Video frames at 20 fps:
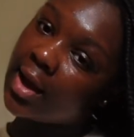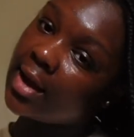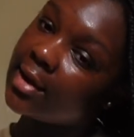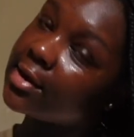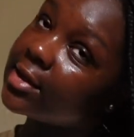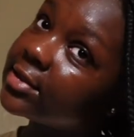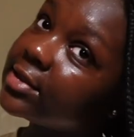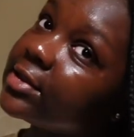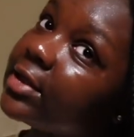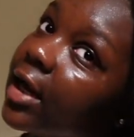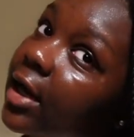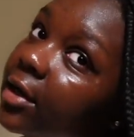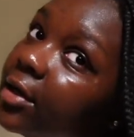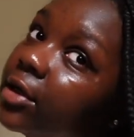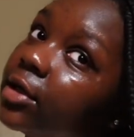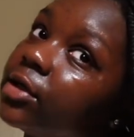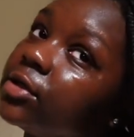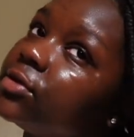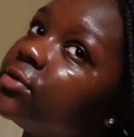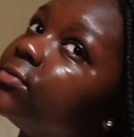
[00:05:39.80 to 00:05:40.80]
as y'all
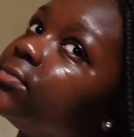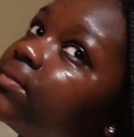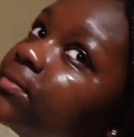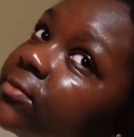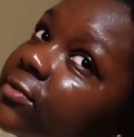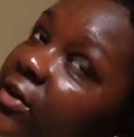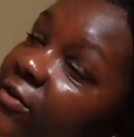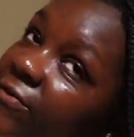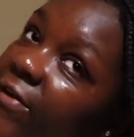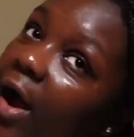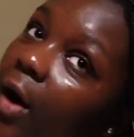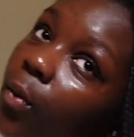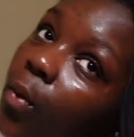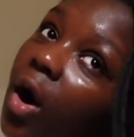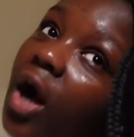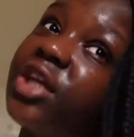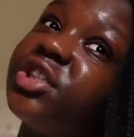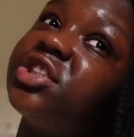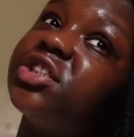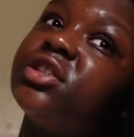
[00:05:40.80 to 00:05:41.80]
know, if y'all
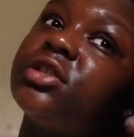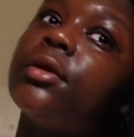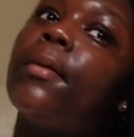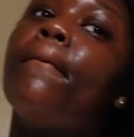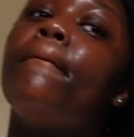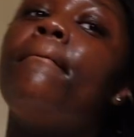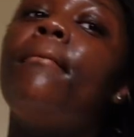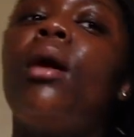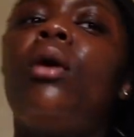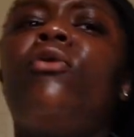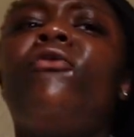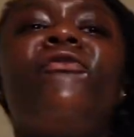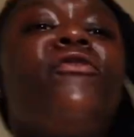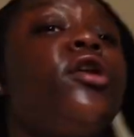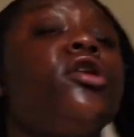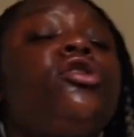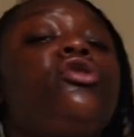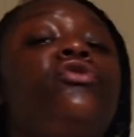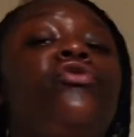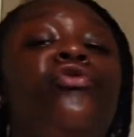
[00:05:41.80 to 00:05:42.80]
watched, my,
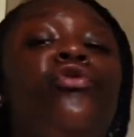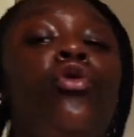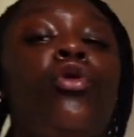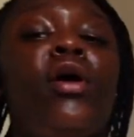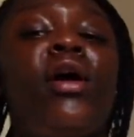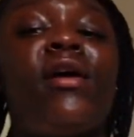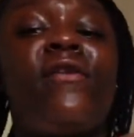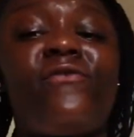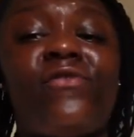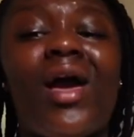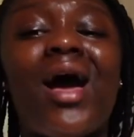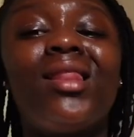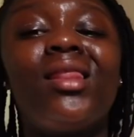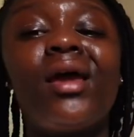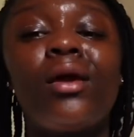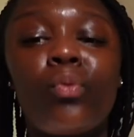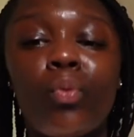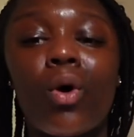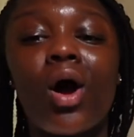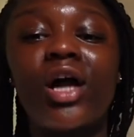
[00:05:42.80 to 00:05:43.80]
first of all, if y'all
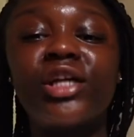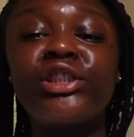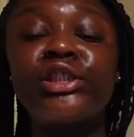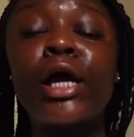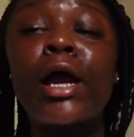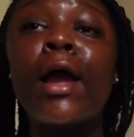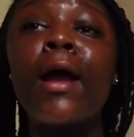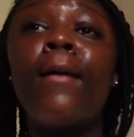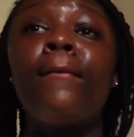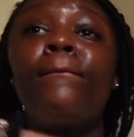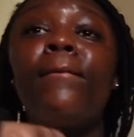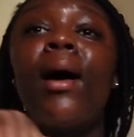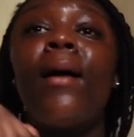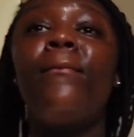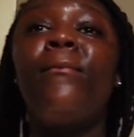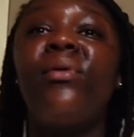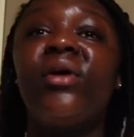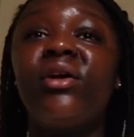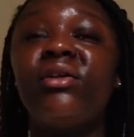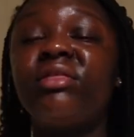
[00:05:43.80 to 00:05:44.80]
ain't watched my
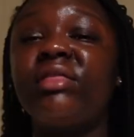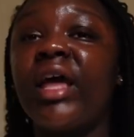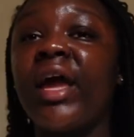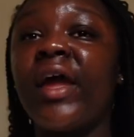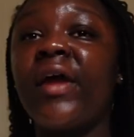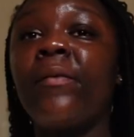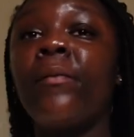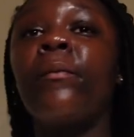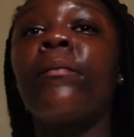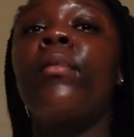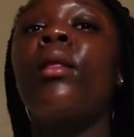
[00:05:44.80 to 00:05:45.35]
birthday